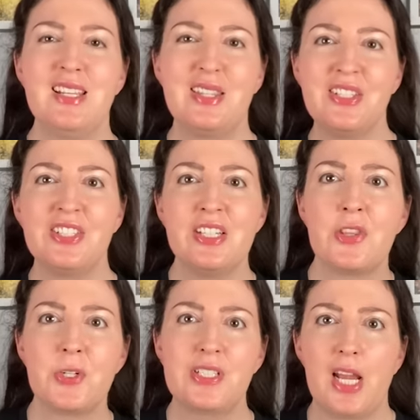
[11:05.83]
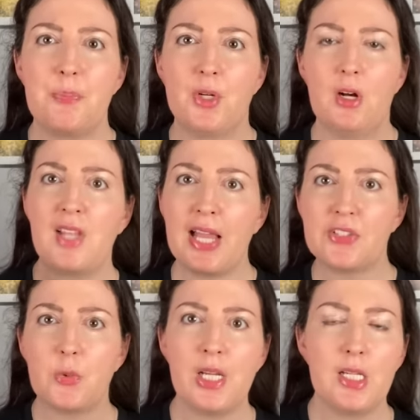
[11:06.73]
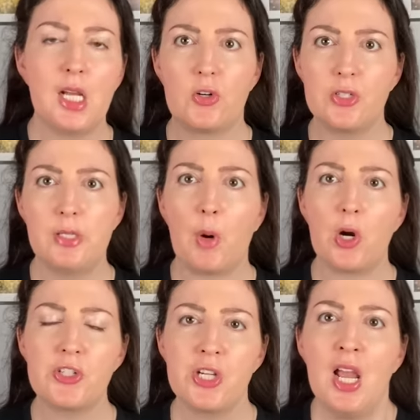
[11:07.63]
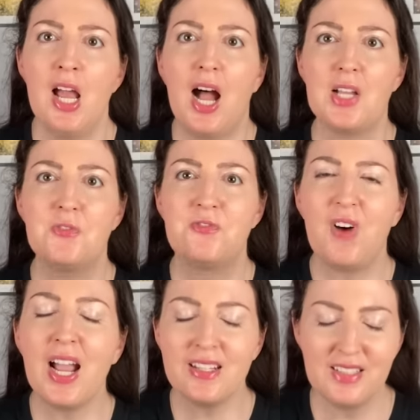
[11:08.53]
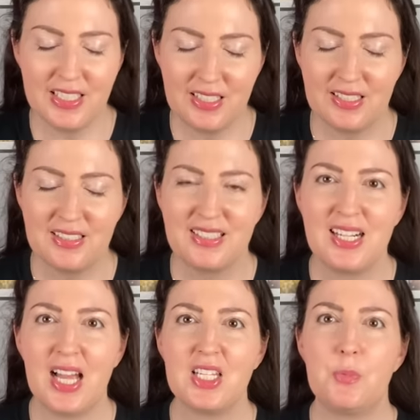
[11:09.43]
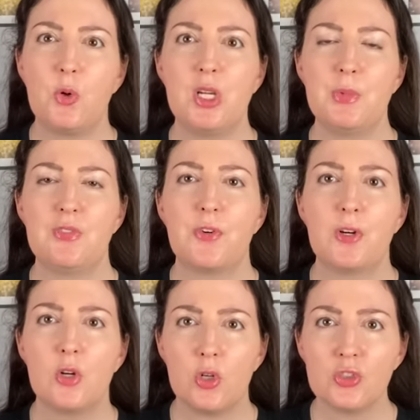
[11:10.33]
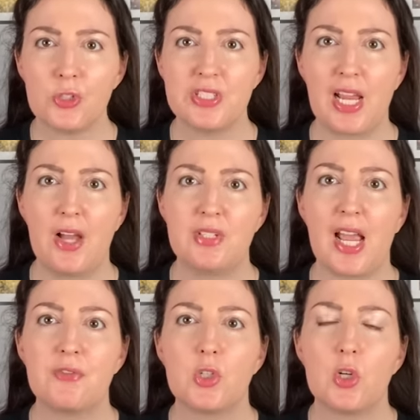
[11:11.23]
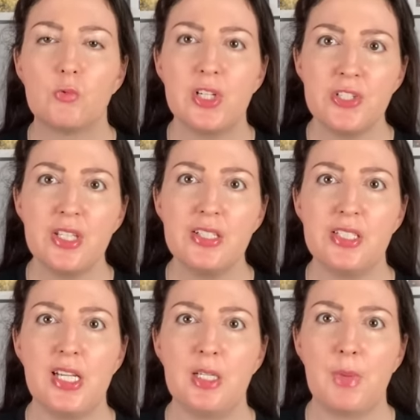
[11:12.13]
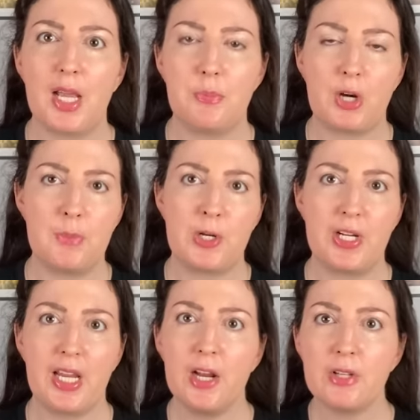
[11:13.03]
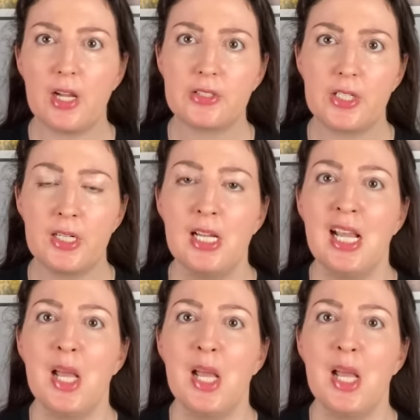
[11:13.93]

And this is another example. Last week, early March, I finally got an appointment for an ultrasound after originally seeing my primary care doctor